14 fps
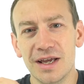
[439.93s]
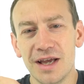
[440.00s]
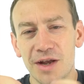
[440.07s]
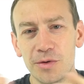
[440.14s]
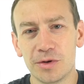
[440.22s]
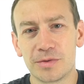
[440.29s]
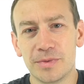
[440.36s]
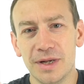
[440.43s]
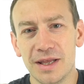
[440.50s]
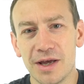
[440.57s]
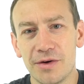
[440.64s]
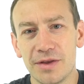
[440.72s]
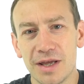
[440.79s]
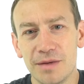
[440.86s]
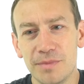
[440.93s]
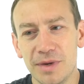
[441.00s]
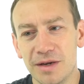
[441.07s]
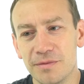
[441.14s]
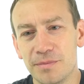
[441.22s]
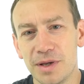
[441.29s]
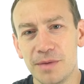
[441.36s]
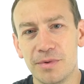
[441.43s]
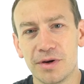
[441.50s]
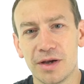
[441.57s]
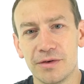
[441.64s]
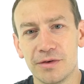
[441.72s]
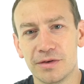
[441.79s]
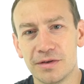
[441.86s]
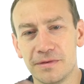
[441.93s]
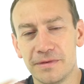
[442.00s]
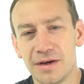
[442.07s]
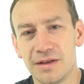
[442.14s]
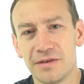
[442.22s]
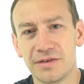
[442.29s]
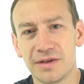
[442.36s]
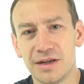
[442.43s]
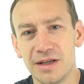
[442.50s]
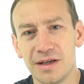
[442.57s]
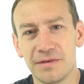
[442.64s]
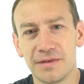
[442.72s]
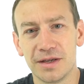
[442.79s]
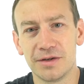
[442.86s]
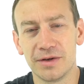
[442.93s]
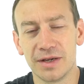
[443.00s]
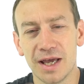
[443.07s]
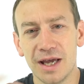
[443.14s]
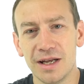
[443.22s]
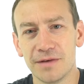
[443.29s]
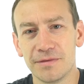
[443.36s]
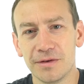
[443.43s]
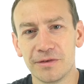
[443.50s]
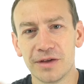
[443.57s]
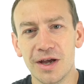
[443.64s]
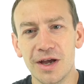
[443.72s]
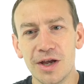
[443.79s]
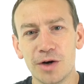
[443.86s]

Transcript: And ultimately, that would then mean people going on to further study if they're doing A levels,